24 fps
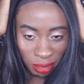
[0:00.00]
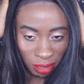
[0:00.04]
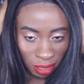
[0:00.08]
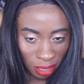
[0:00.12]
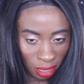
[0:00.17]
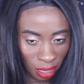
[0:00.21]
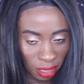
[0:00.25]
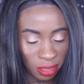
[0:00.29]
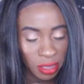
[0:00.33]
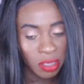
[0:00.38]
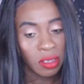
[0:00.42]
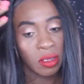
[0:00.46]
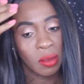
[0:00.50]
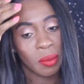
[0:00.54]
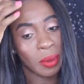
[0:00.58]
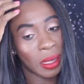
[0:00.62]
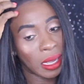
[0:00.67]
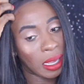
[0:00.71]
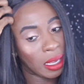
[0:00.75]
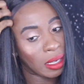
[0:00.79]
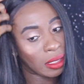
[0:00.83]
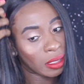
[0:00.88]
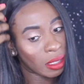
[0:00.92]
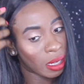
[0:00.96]
Not too
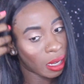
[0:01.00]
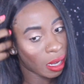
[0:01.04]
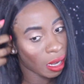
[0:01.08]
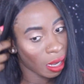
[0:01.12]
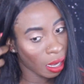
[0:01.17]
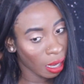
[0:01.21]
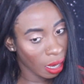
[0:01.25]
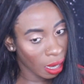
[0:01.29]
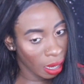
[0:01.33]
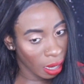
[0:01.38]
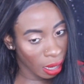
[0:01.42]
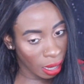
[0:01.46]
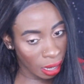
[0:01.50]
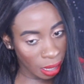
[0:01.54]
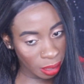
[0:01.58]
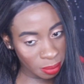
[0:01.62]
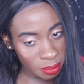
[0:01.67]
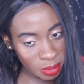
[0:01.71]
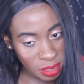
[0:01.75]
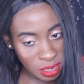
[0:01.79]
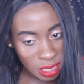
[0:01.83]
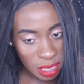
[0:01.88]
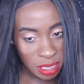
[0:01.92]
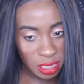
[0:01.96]
bad.
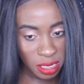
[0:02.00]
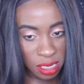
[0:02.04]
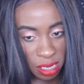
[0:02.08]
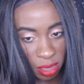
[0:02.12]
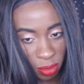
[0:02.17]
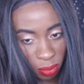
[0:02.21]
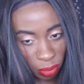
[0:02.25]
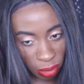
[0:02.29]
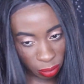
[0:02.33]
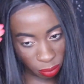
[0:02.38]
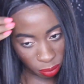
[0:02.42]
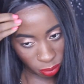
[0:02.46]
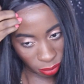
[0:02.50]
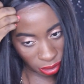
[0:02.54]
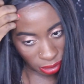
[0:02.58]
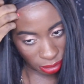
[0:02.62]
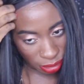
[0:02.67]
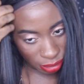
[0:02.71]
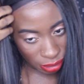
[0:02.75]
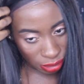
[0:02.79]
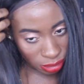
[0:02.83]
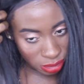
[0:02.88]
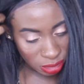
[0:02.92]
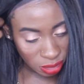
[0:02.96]
I'm sensing we
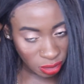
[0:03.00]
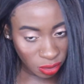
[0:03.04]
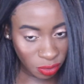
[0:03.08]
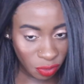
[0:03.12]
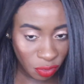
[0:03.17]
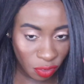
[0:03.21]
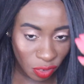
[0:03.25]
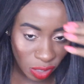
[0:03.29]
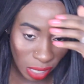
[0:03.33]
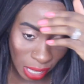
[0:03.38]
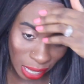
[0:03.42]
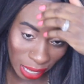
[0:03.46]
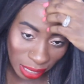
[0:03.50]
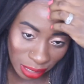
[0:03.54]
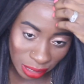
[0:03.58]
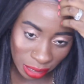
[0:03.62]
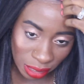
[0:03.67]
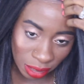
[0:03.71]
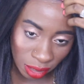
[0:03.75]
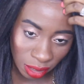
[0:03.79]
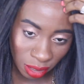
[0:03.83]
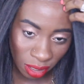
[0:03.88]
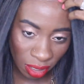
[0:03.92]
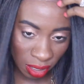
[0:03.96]
might need to
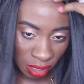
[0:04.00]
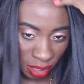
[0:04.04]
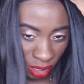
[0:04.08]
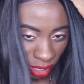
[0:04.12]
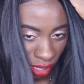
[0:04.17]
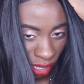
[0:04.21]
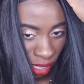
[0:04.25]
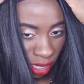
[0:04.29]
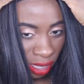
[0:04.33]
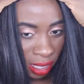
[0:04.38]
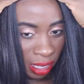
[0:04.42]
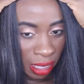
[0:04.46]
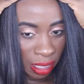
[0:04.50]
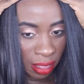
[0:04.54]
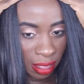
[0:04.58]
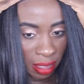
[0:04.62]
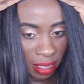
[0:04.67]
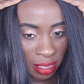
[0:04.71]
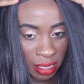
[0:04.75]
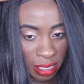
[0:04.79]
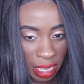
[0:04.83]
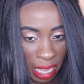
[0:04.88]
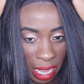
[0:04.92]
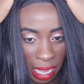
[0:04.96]
flatten
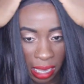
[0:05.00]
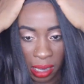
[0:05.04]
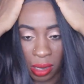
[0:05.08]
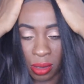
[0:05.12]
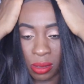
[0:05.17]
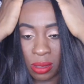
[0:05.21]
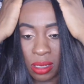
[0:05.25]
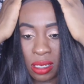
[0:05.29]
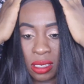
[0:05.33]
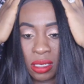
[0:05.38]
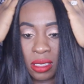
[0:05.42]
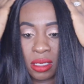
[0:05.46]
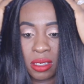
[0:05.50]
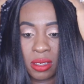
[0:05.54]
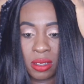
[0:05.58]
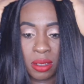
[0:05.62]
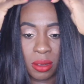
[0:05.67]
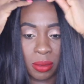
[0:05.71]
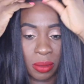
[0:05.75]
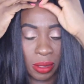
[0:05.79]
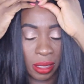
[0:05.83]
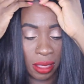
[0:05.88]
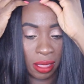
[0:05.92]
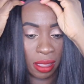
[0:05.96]
this out a
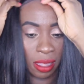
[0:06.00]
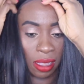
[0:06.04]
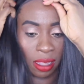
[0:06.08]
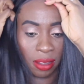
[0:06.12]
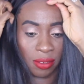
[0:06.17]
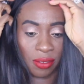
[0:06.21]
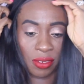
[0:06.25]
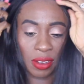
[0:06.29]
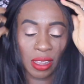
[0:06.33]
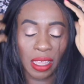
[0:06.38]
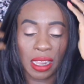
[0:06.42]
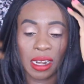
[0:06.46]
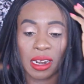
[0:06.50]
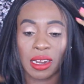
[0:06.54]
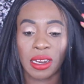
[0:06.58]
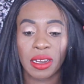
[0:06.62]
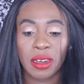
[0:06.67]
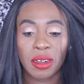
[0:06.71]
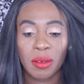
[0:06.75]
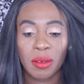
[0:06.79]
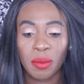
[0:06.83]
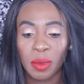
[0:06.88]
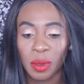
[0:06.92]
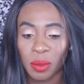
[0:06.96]
little with a flat
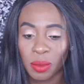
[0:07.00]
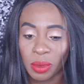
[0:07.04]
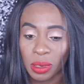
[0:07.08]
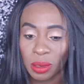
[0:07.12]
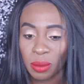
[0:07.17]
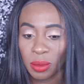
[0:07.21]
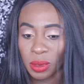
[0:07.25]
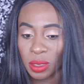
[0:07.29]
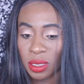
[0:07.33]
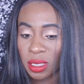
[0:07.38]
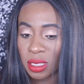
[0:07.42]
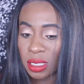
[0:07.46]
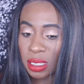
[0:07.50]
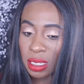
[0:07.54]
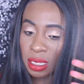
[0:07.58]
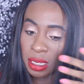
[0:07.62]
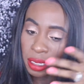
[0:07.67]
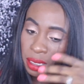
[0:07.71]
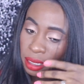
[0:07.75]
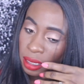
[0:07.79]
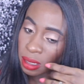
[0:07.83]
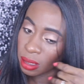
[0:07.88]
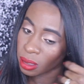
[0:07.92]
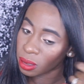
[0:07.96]
iron, but we will
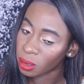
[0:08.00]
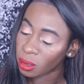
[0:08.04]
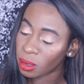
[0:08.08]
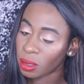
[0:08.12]
see.